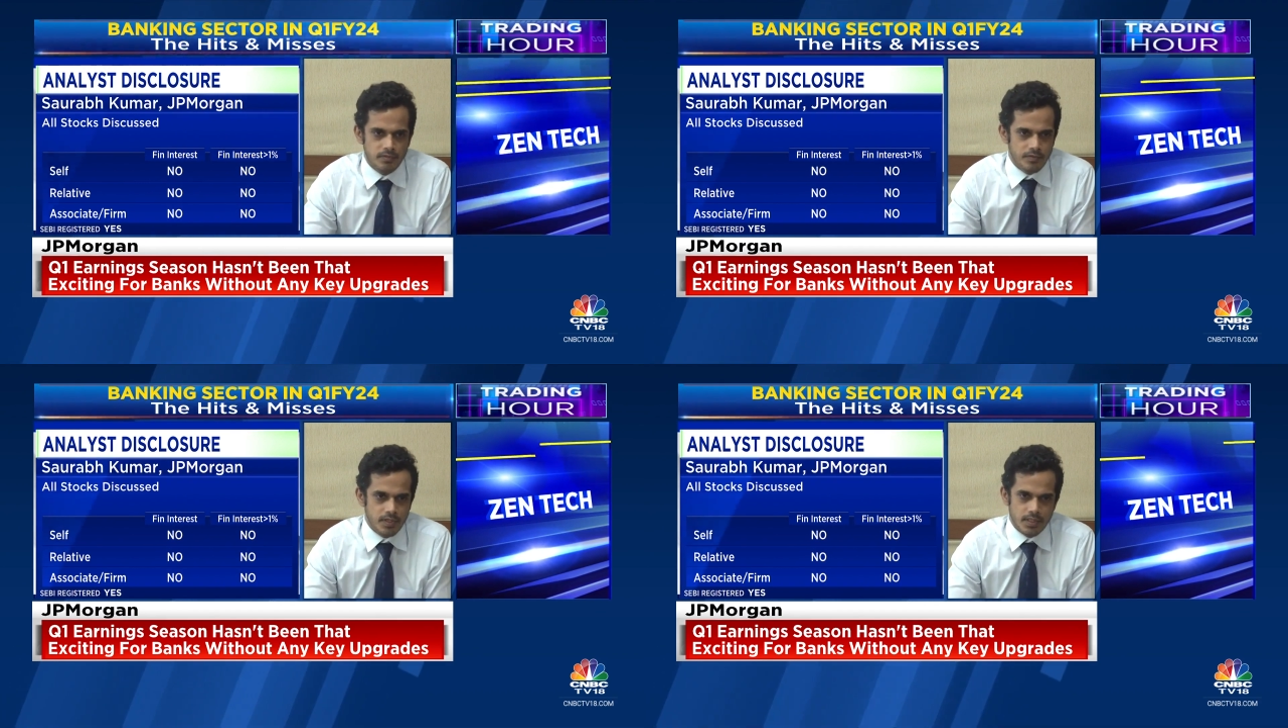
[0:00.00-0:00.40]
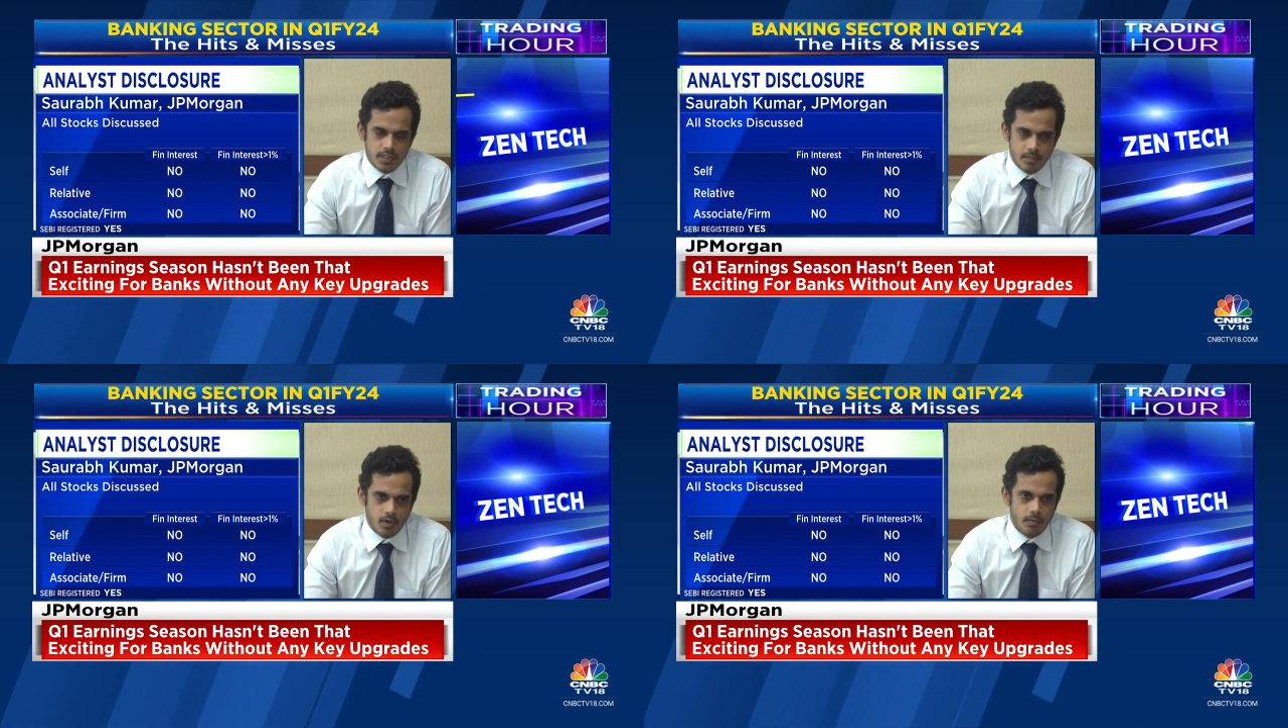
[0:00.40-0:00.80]
be in the 50,
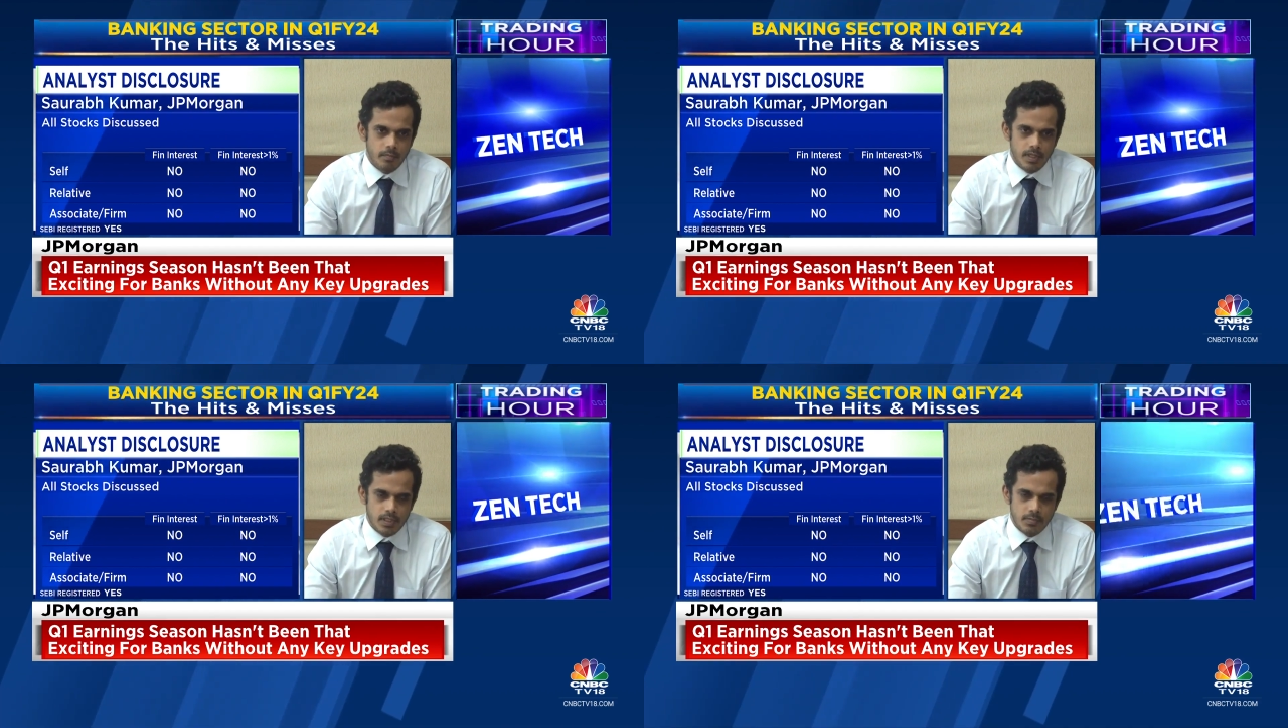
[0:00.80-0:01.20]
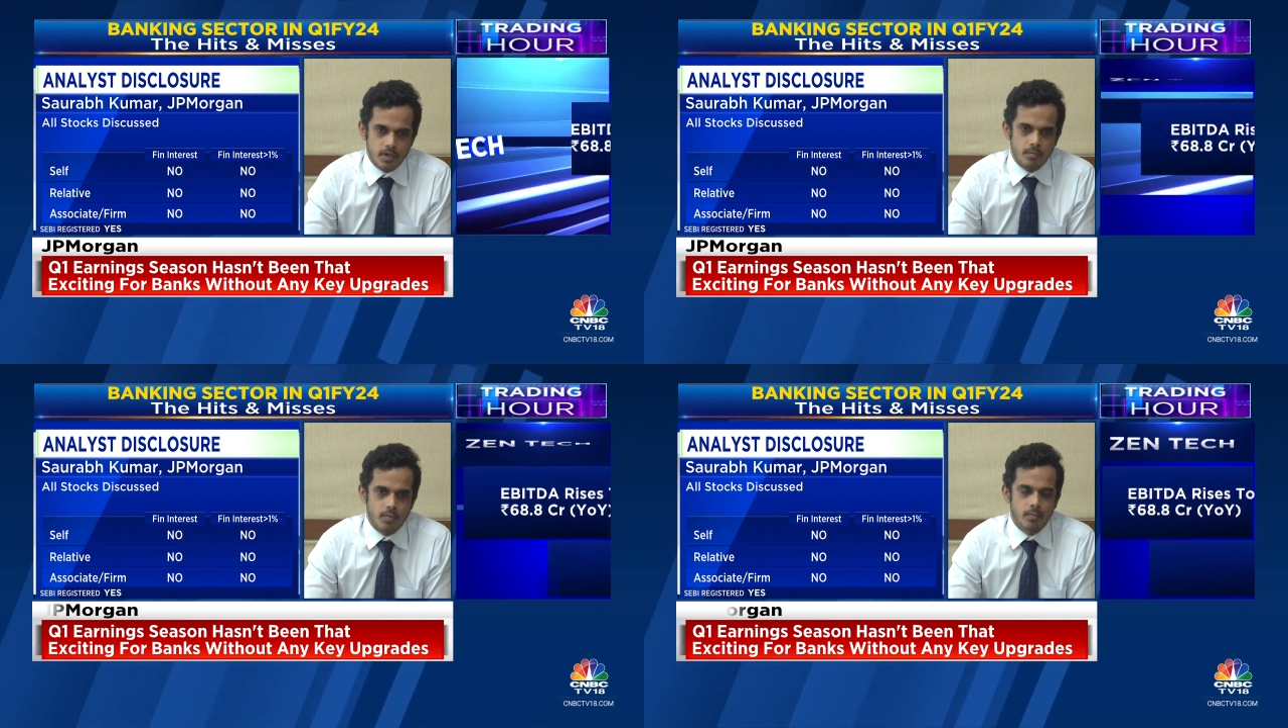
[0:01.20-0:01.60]
60 basis
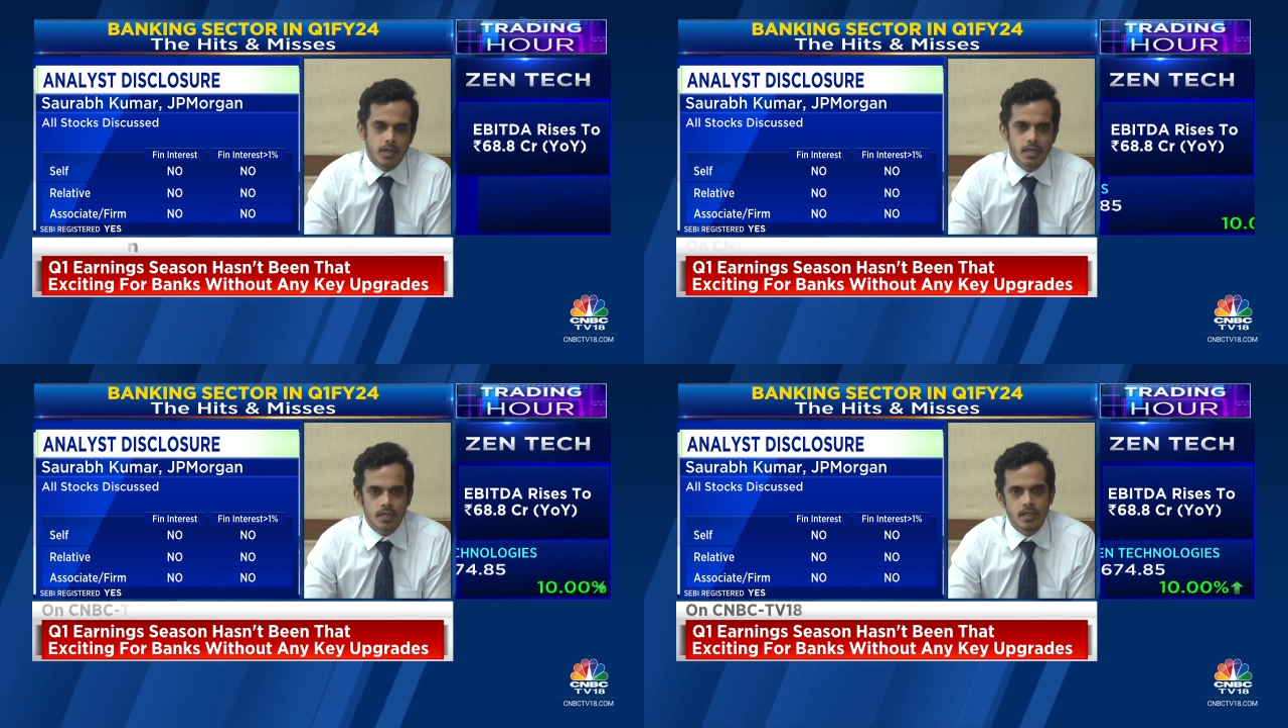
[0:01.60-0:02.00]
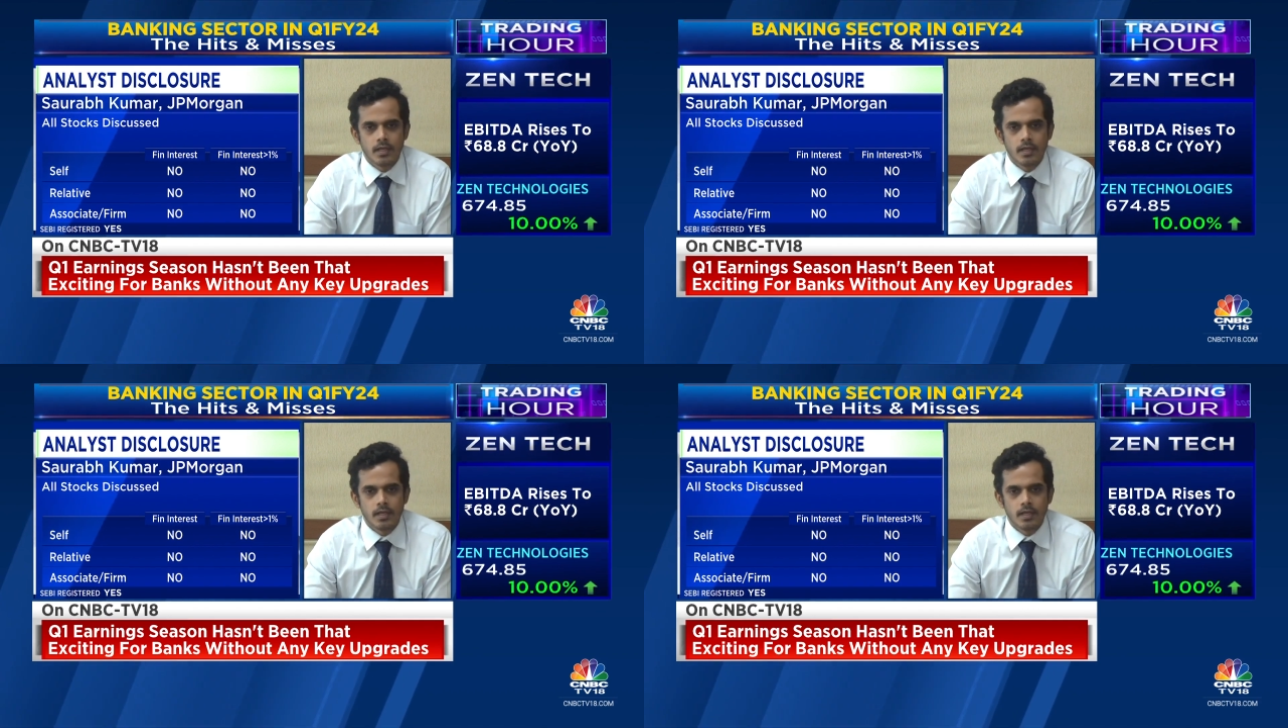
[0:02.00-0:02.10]
point ballpark,